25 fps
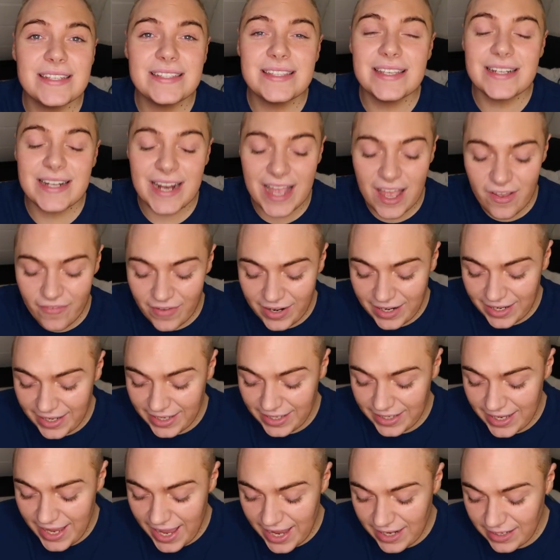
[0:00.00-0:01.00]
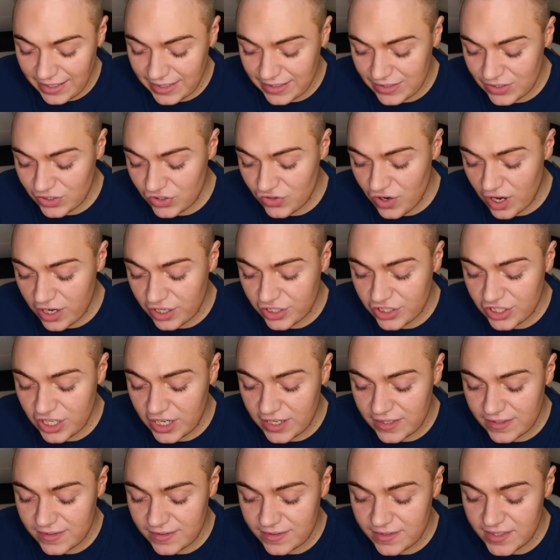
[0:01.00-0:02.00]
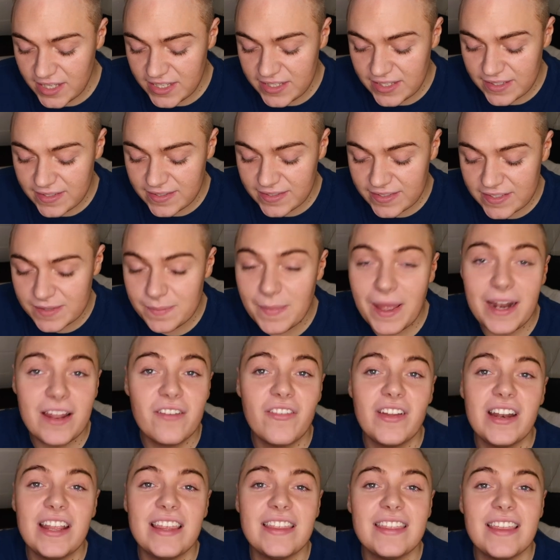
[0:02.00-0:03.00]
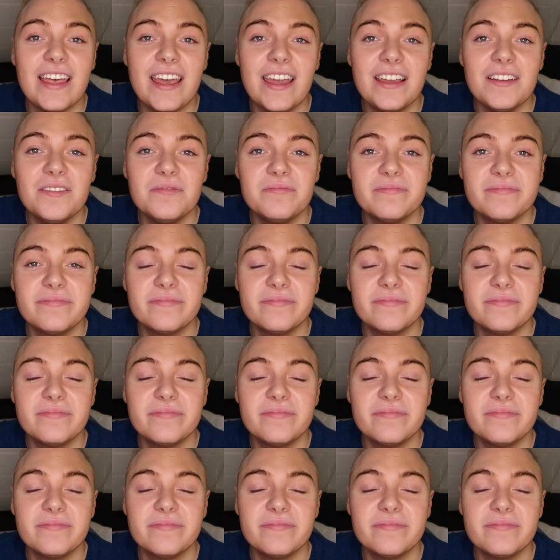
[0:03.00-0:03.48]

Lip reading: It didn't have any instructions. It doesn't smell of anything.